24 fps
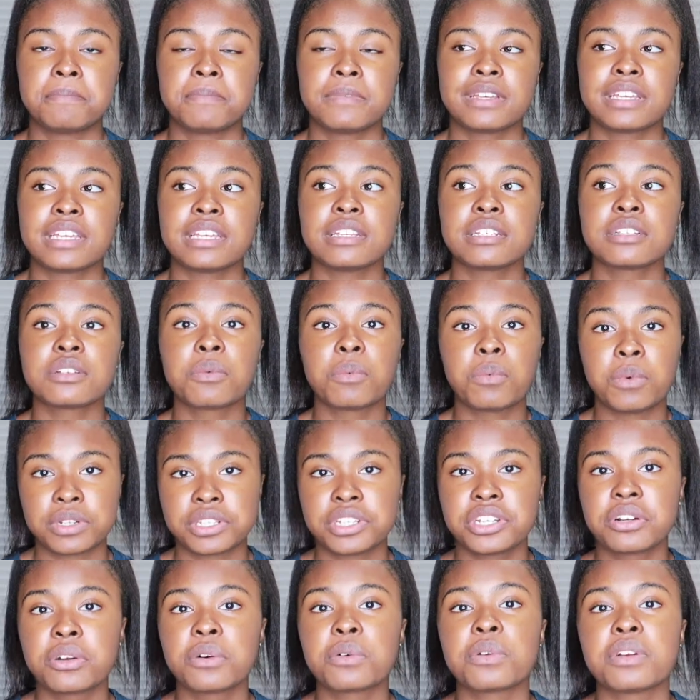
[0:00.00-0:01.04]
He's 1
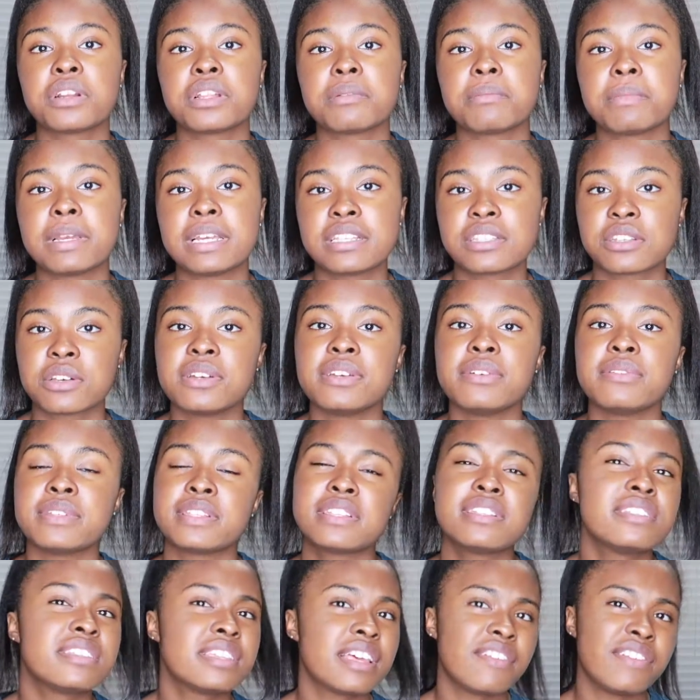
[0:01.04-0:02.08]
year older than me, so he was
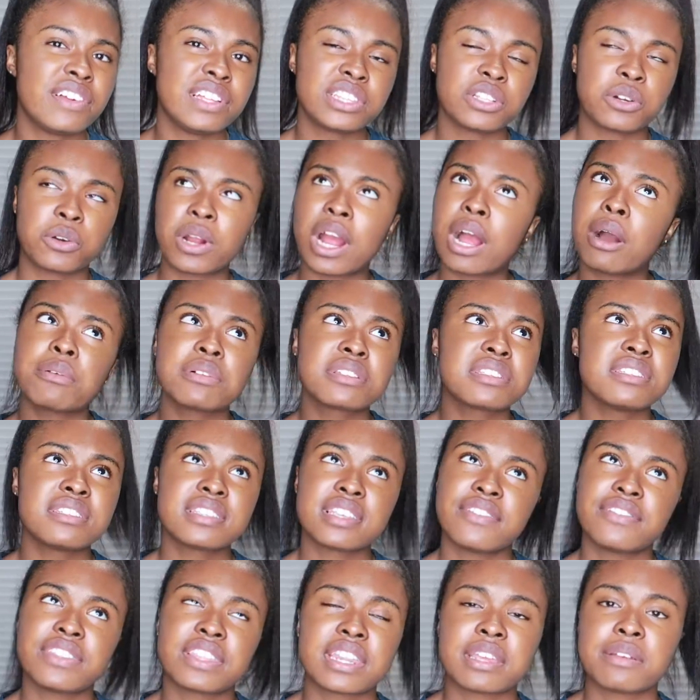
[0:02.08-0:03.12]
in 7th, or I was in
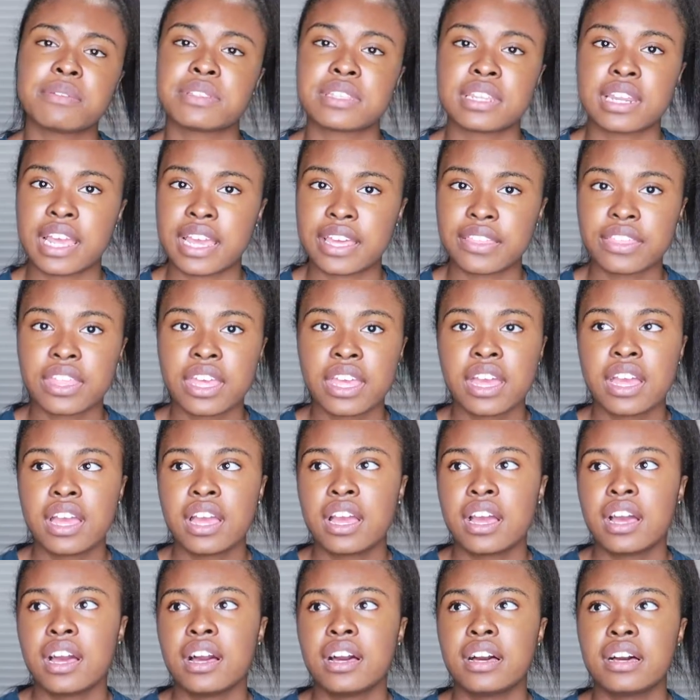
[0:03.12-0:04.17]
7th and he was in
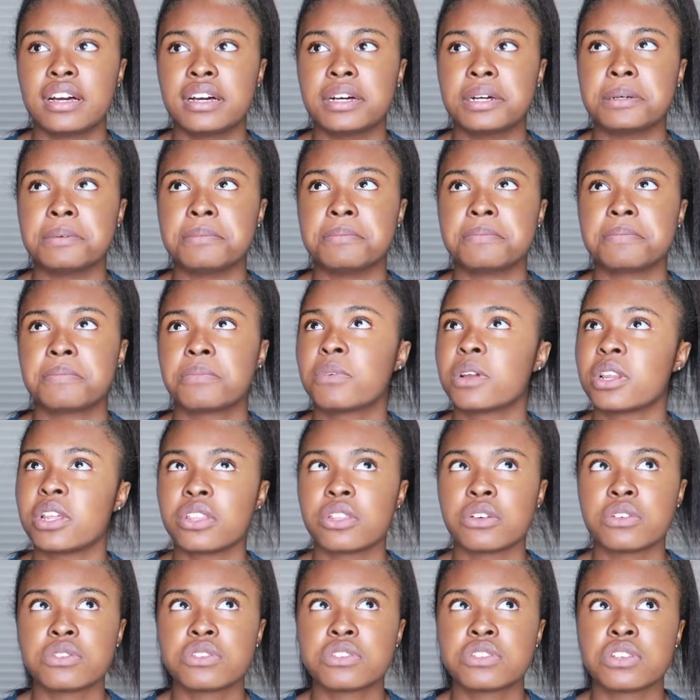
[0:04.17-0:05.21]
8th. One of
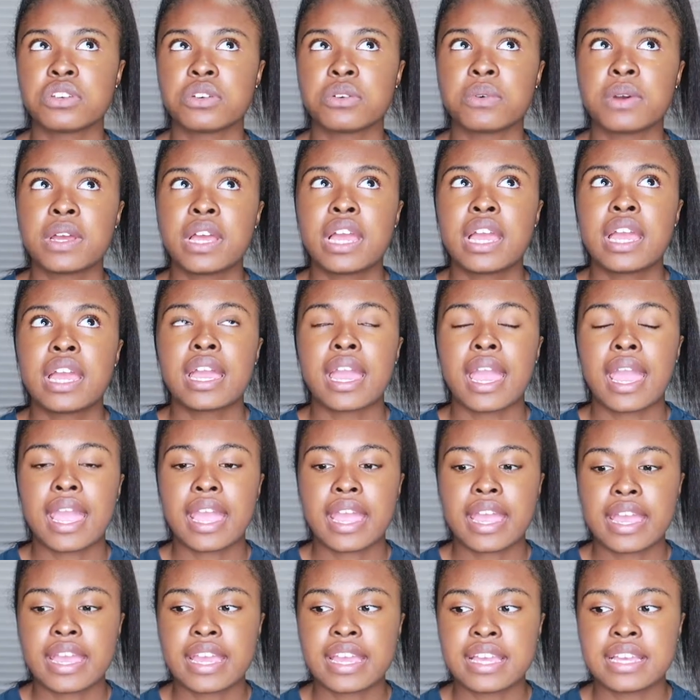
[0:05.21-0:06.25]
those two.
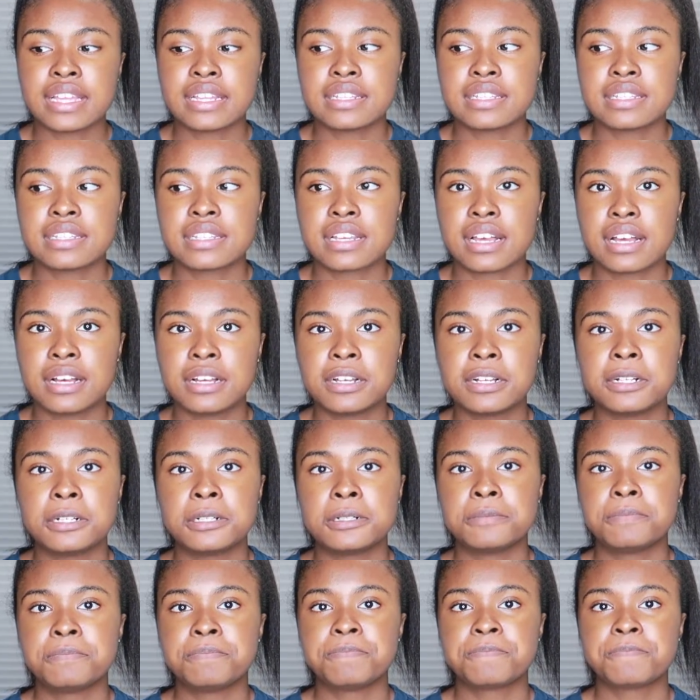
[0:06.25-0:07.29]
And
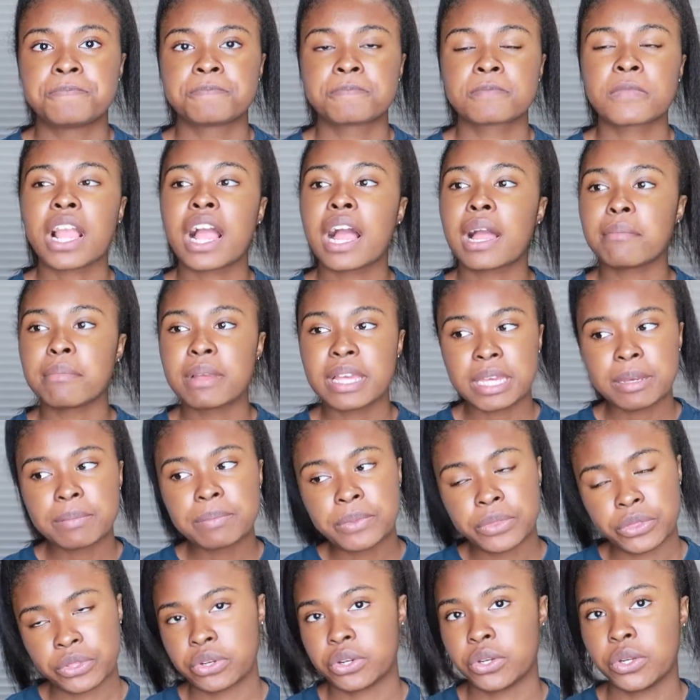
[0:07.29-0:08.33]
I met him
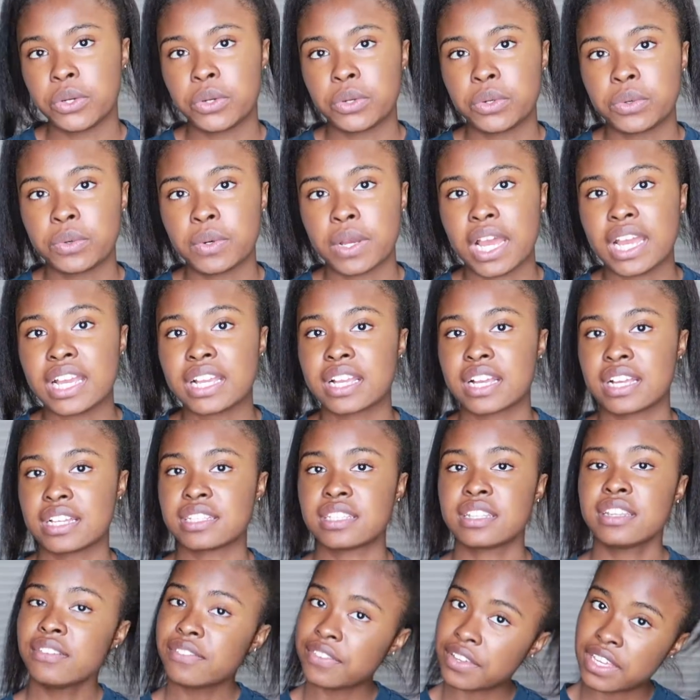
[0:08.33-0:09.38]
through a
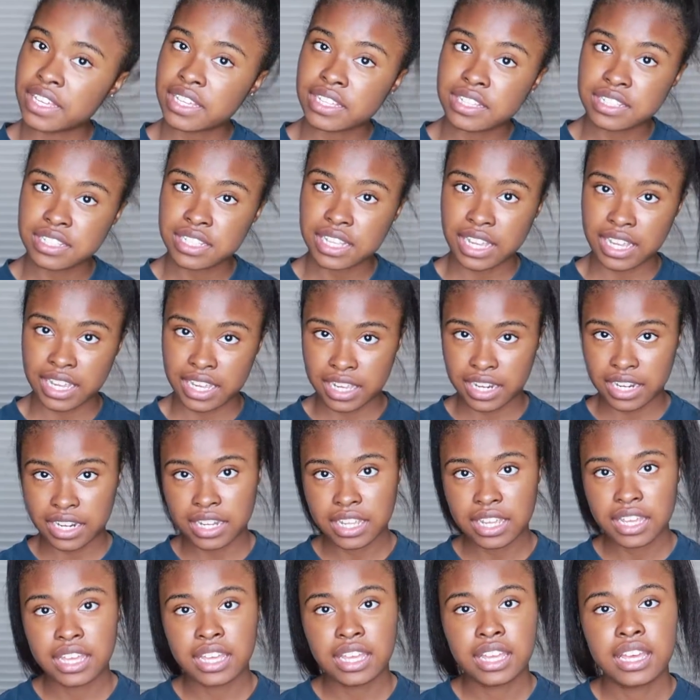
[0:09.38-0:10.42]
cousin of his and
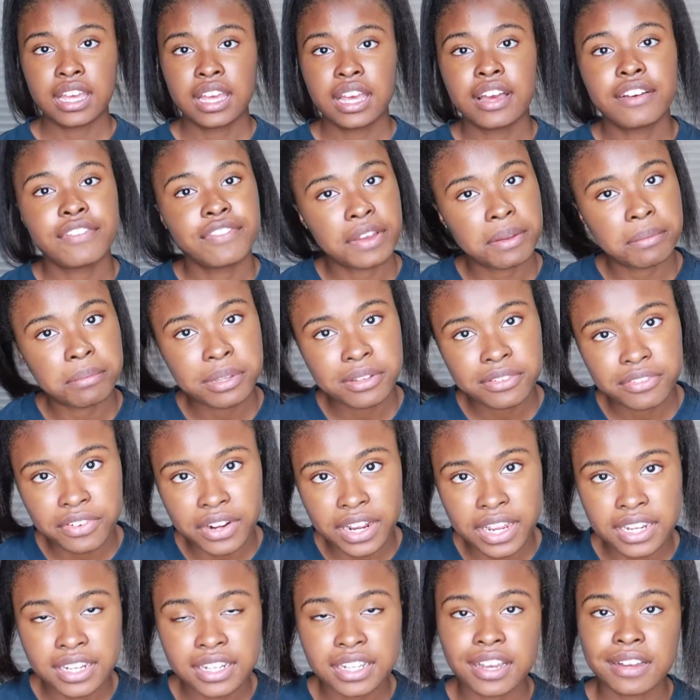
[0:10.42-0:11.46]
a family
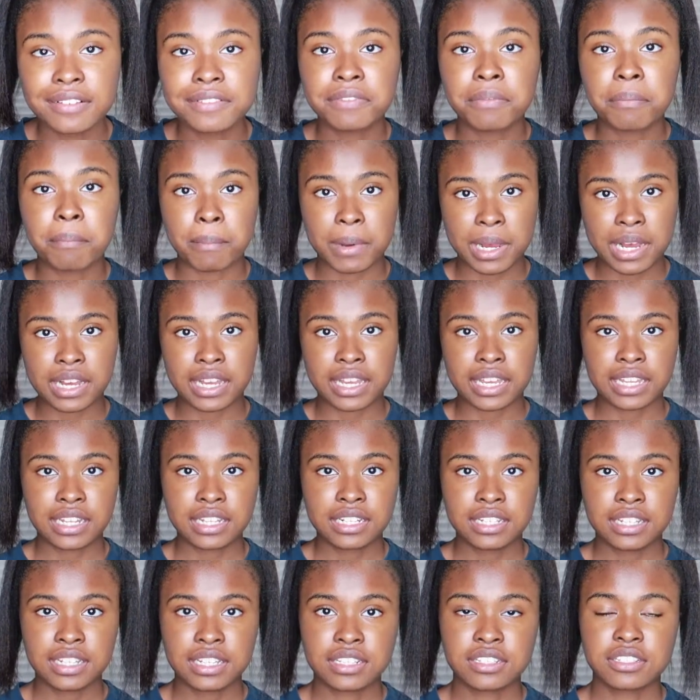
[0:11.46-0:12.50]
friend of
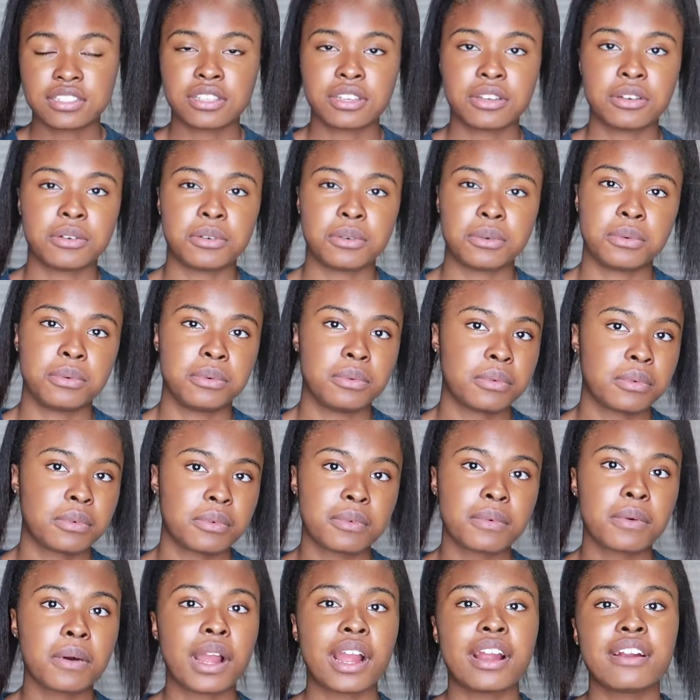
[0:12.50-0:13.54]
mine. So
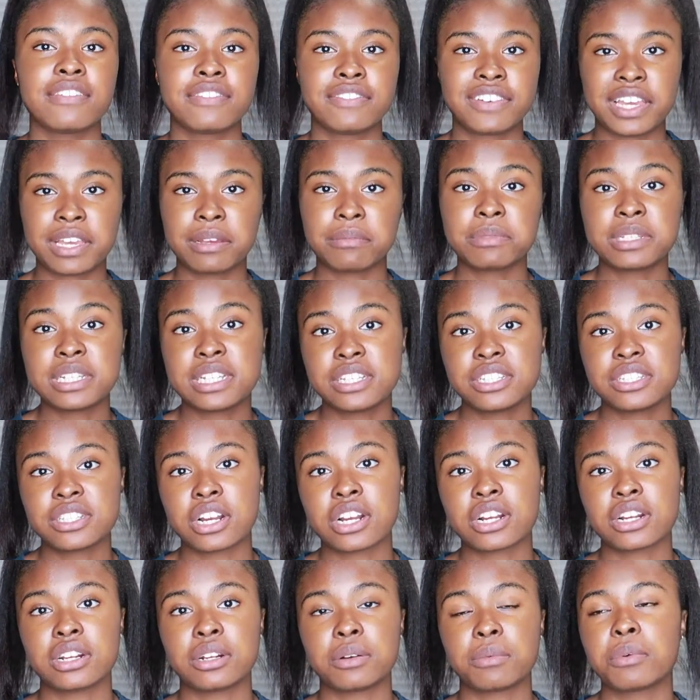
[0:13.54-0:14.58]
our families
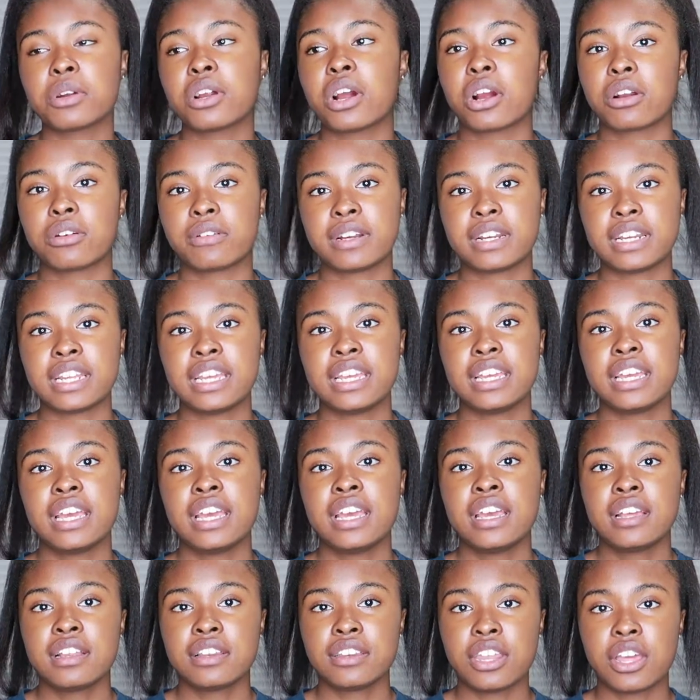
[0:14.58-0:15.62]
were already
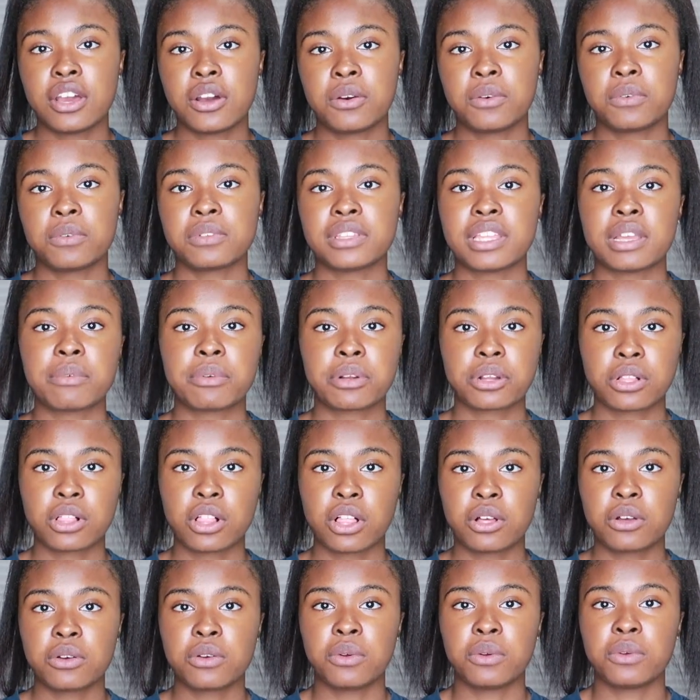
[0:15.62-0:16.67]
known, they were
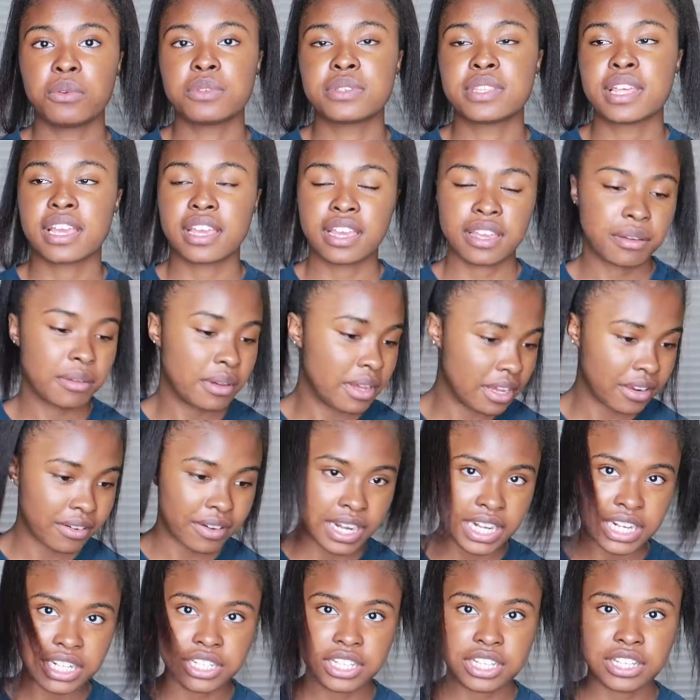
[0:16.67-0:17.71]
close, they hung
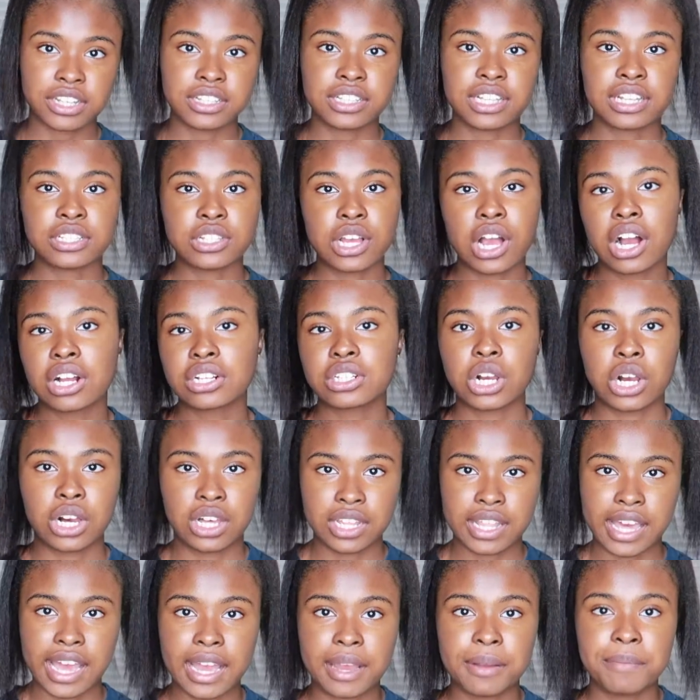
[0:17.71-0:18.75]
around each other, they talked,
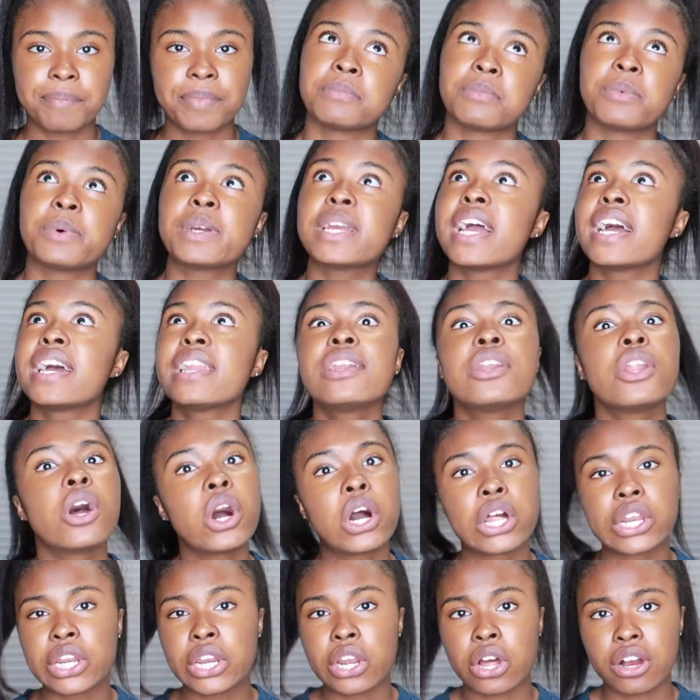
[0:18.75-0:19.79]
all that. We had an
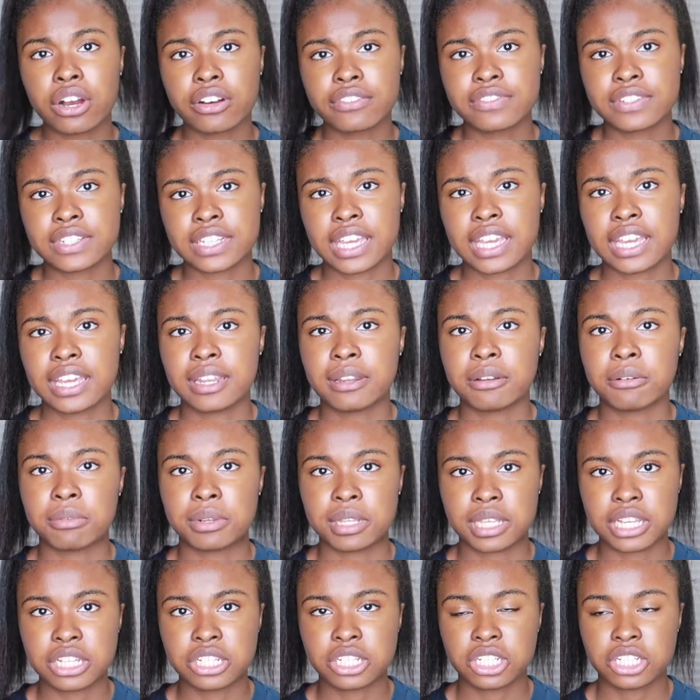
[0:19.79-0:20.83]
on and off again
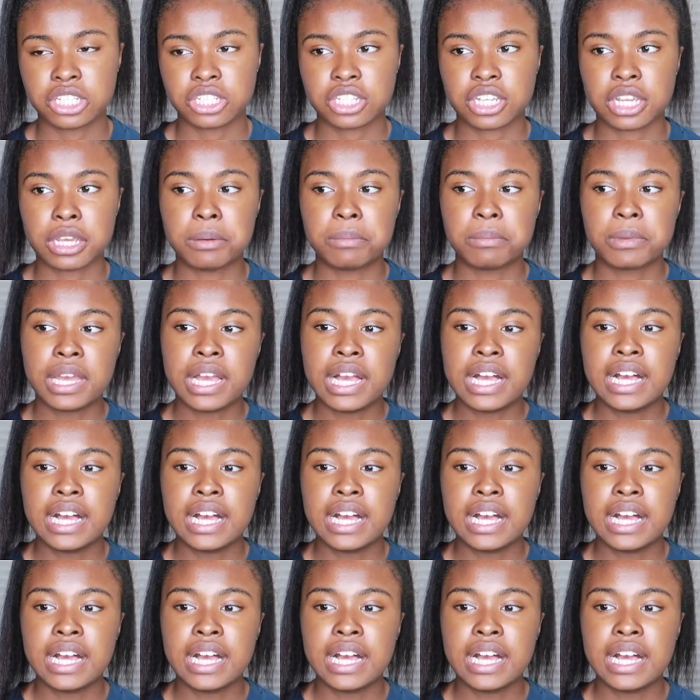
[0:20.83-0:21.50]
relationship.